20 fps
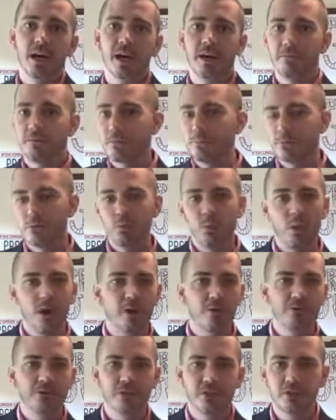uh, from
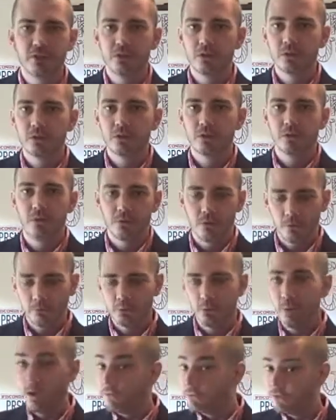12 to do
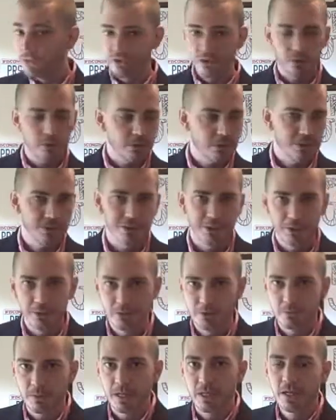from 12 to 2.
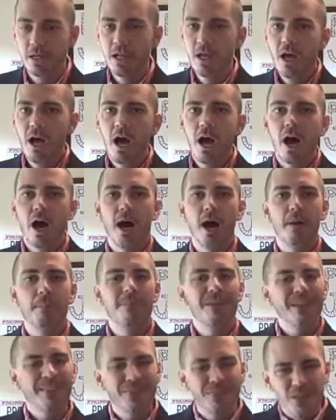Excuse me.
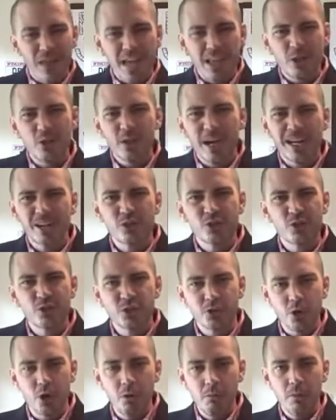Um, thank you guys
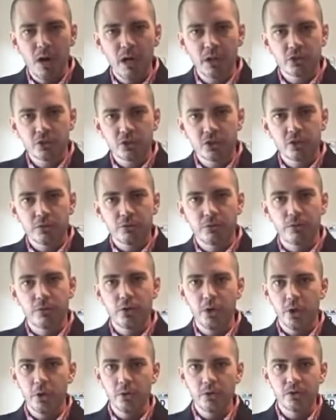so much
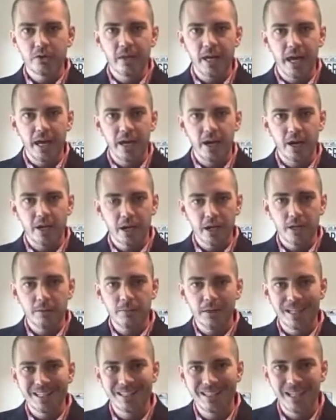for those that are going
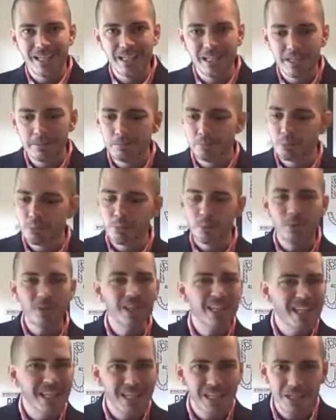to be attending.
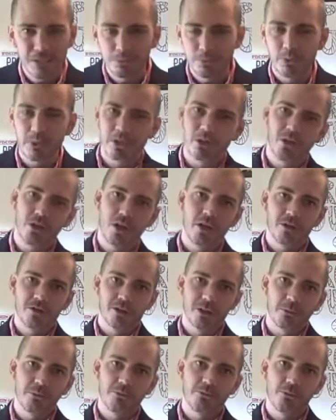Please bring along
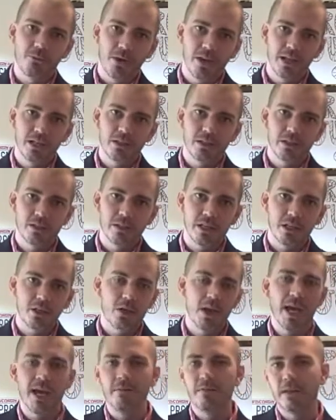some friends that
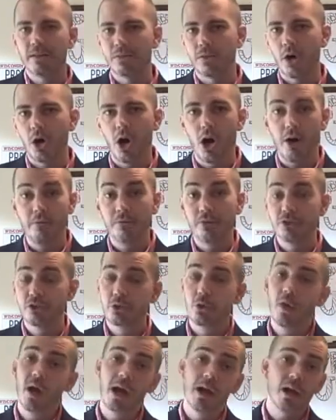you have at the
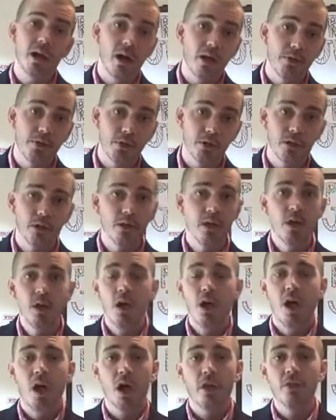office or at other
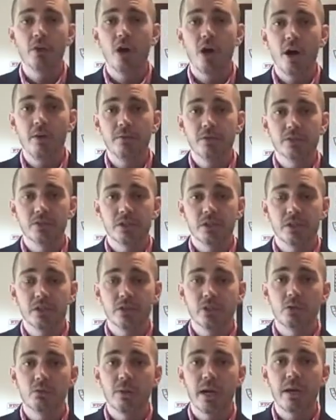other
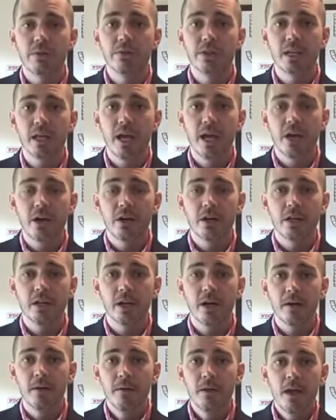offices around the
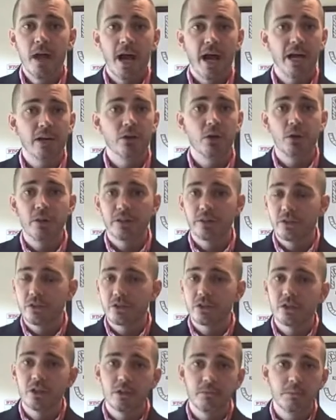area. I know that
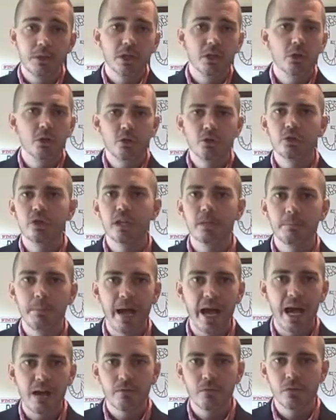this is going to be hugely
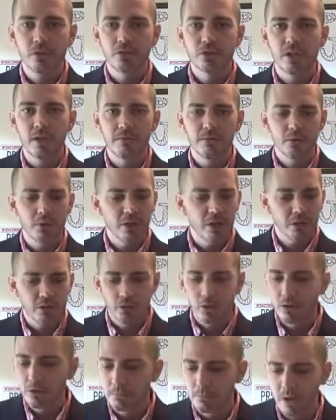impactful stuff for you. I
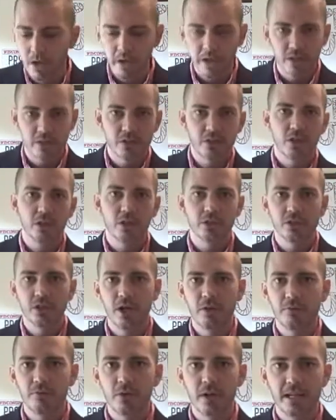know the market's a little
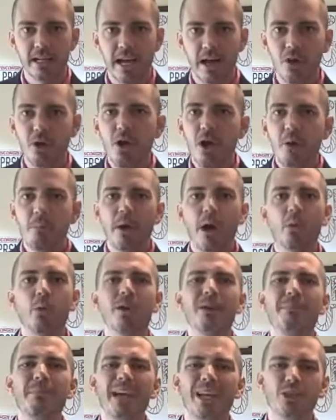tough right now, but I
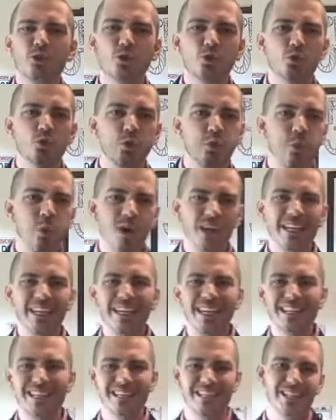want to make
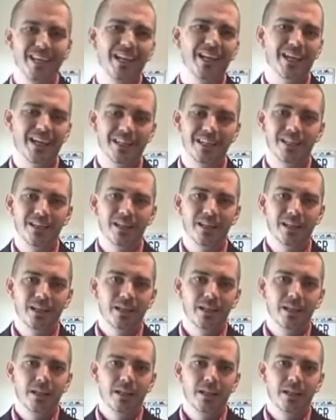2010